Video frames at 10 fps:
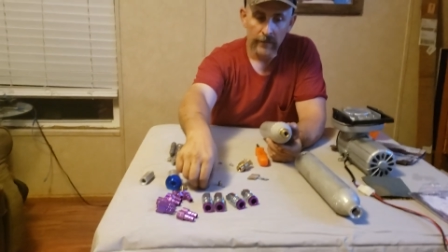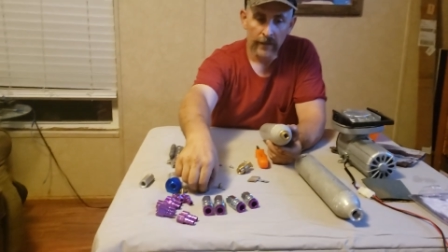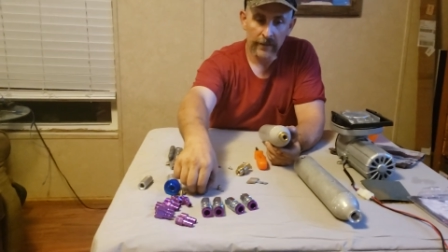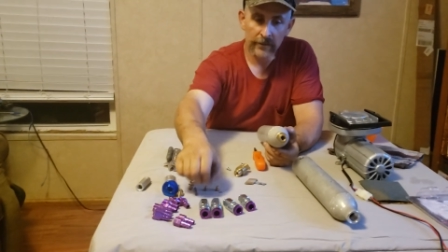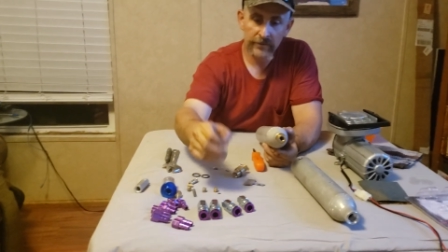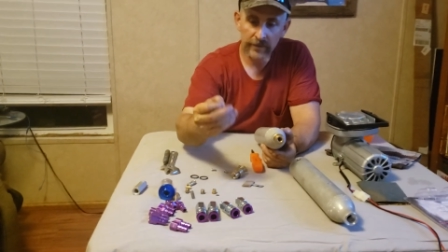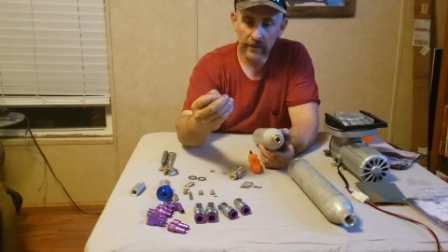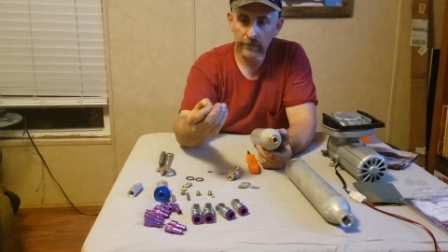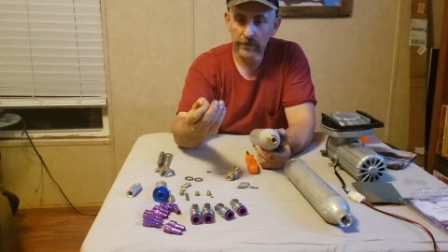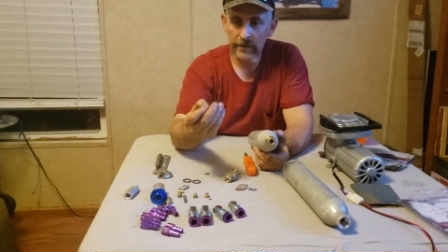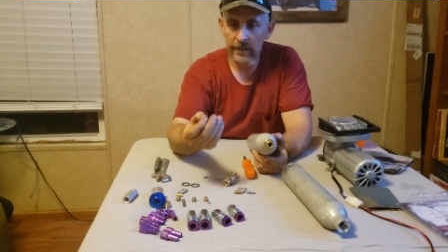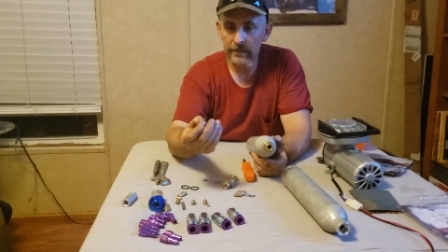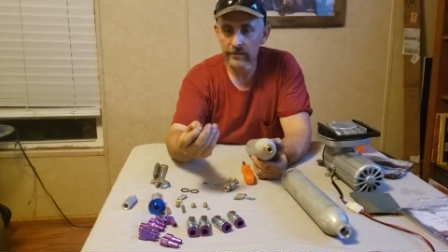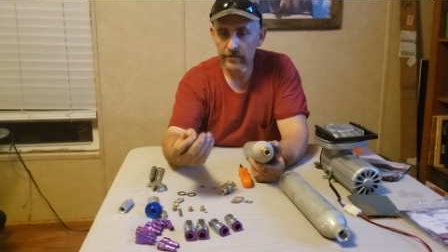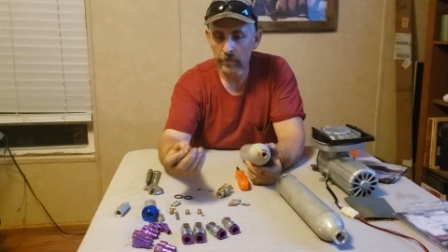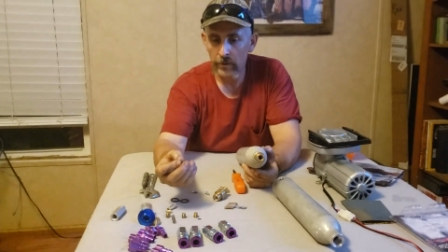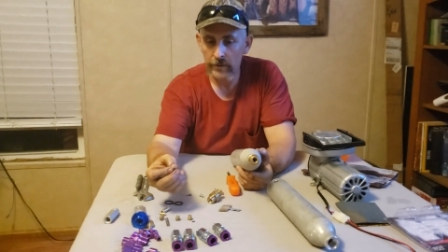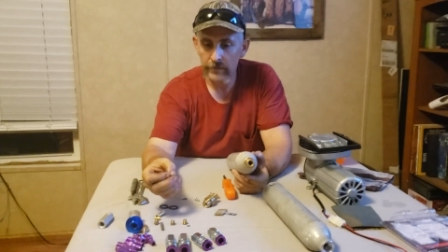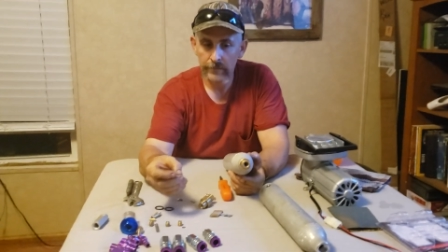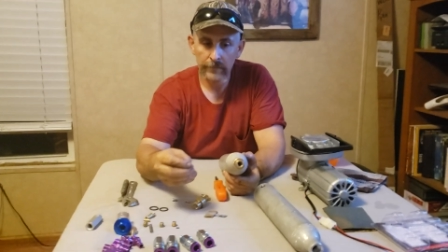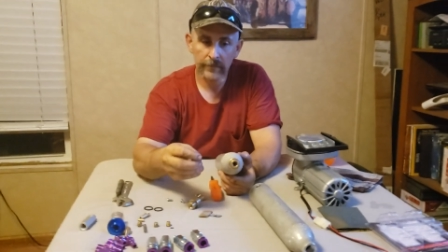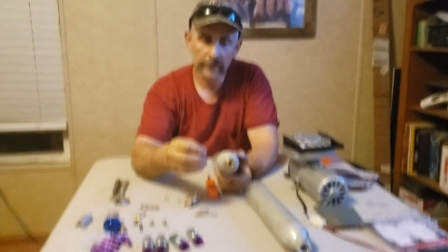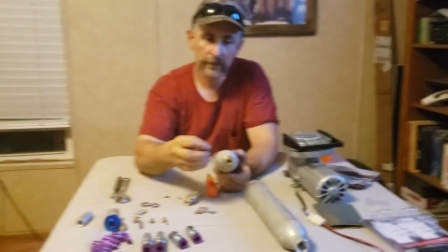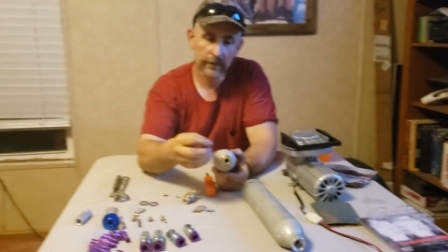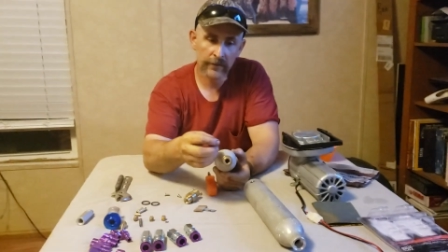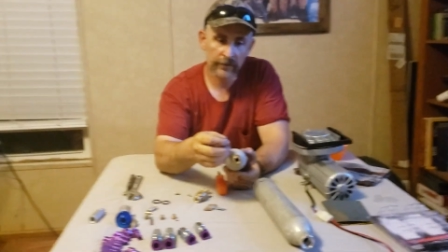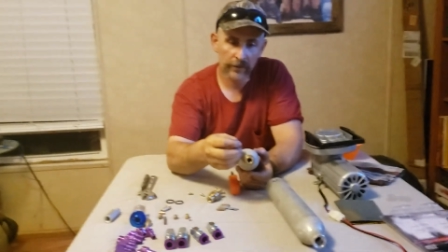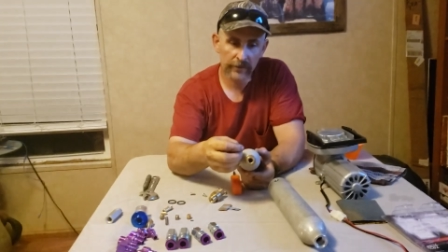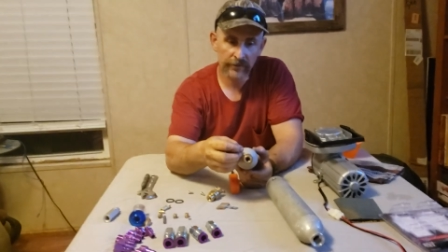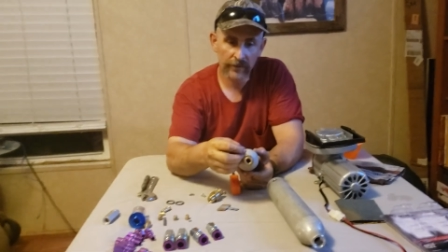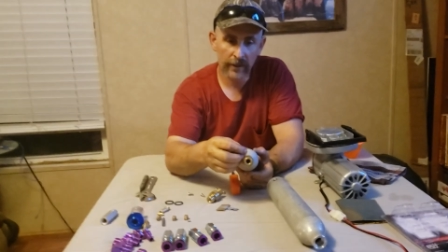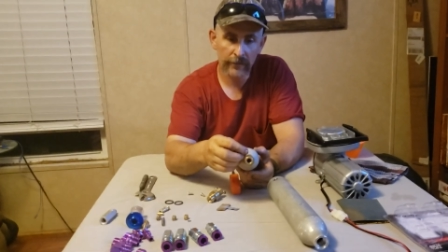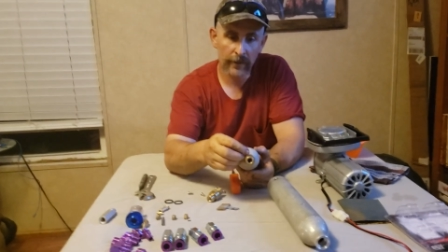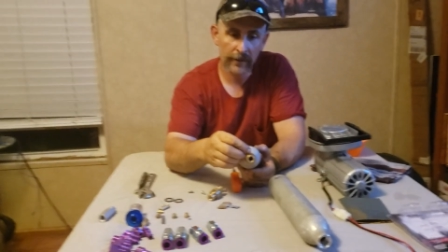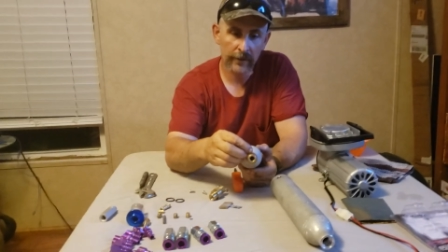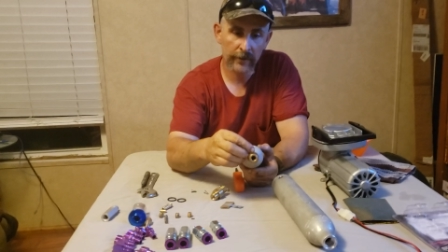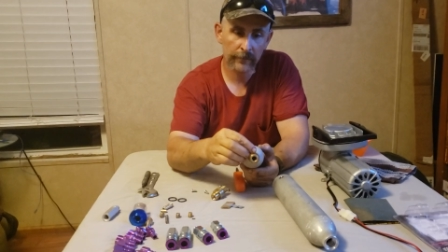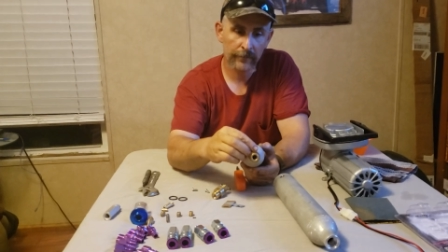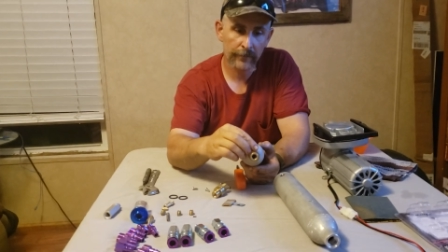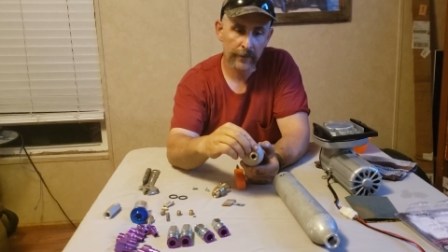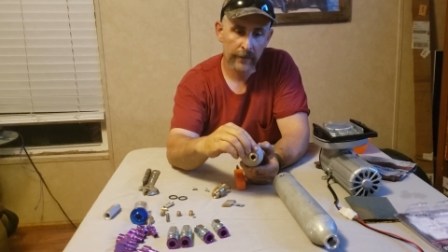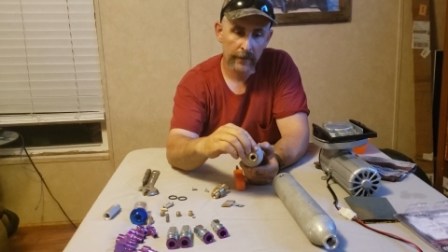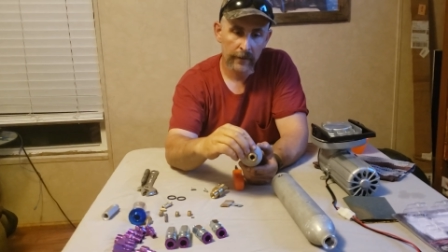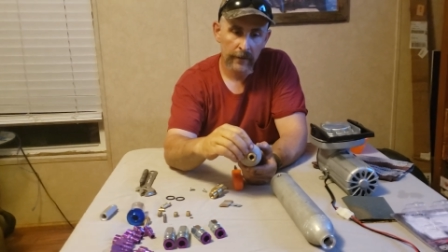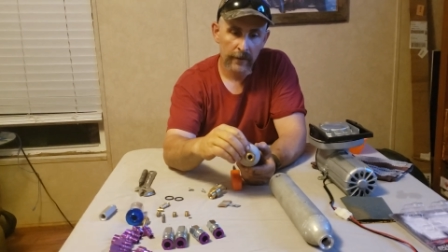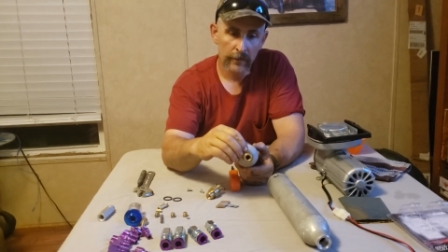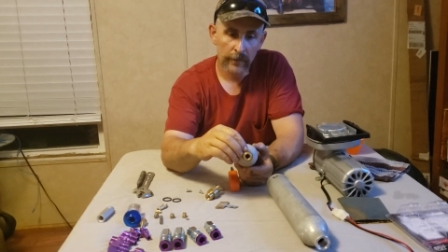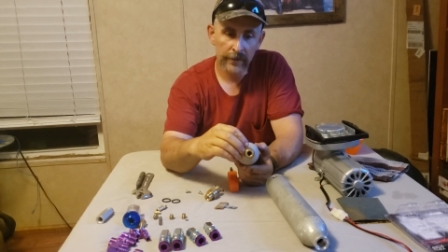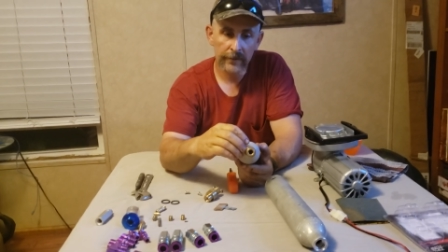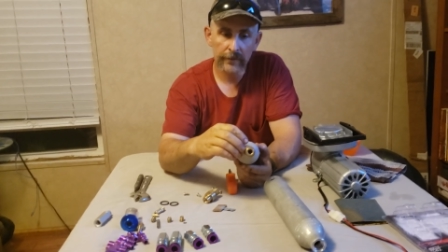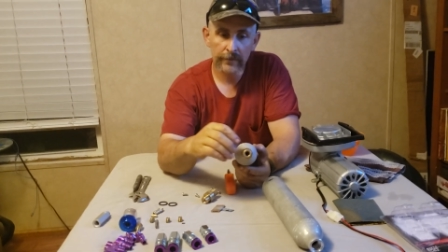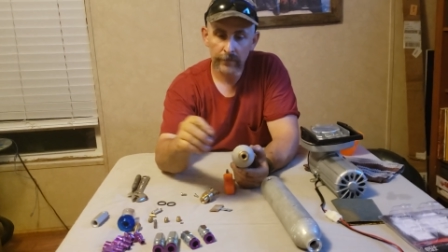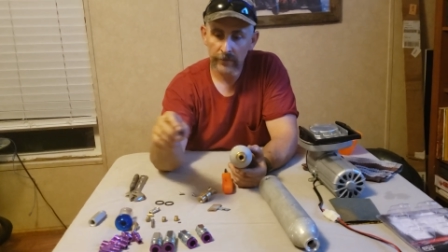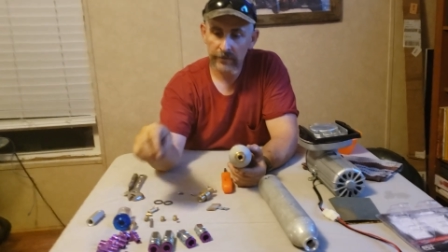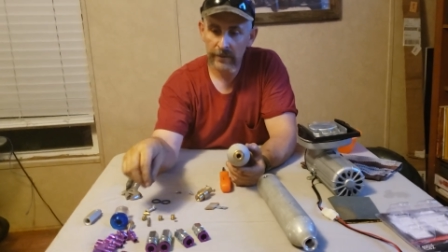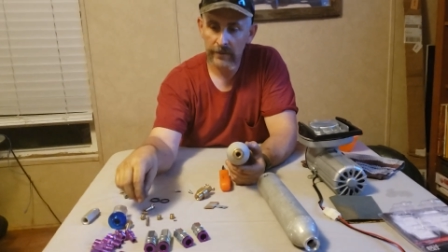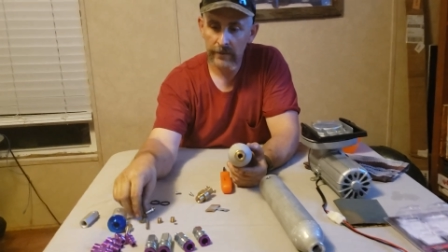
How you safely take these apart is on the side right here. When you first get